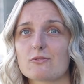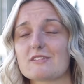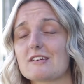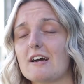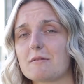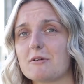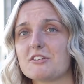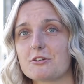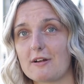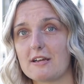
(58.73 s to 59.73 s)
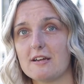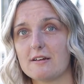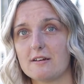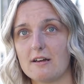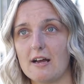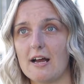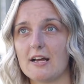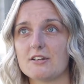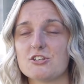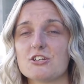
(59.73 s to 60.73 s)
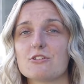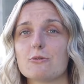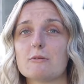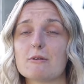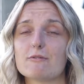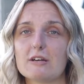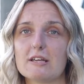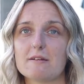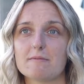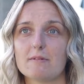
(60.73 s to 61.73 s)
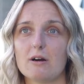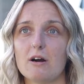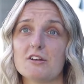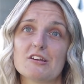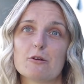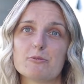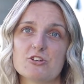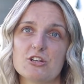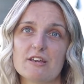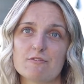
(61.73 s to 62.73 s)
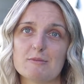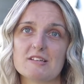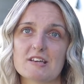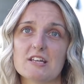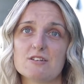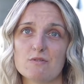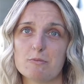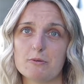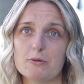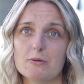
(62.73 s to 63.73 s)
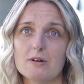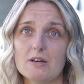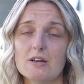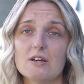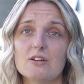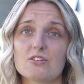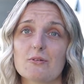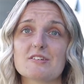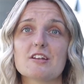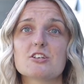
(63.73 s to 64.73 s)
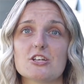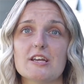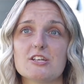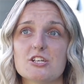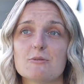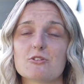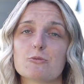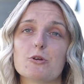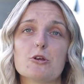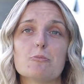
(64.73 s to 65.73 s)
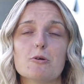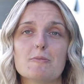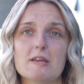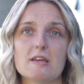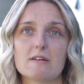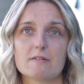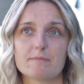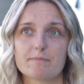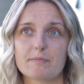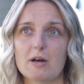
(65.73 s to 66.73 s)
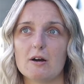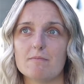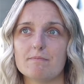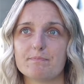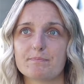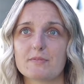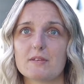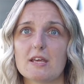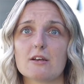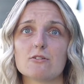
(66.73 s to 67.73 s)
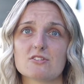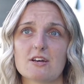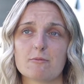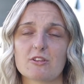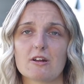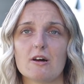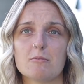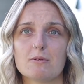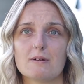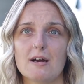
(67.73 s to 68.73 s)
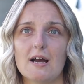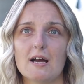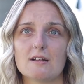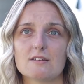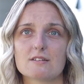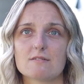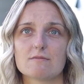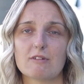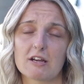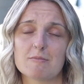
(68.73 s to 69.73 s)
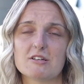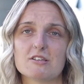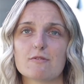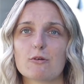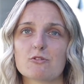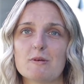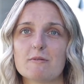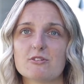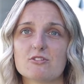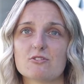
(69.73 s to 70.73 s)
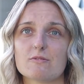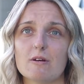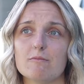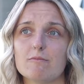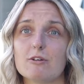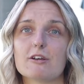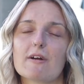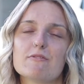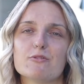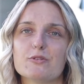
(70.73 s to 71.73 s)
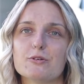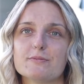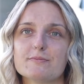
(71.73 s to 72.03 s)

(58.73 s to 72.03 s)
obviously I had my degree and she it'd be a really ideal opportunity for me to get into football. So essentially she was the one who put me in contact with the club and recommended the role to me, which I'm really grateful for.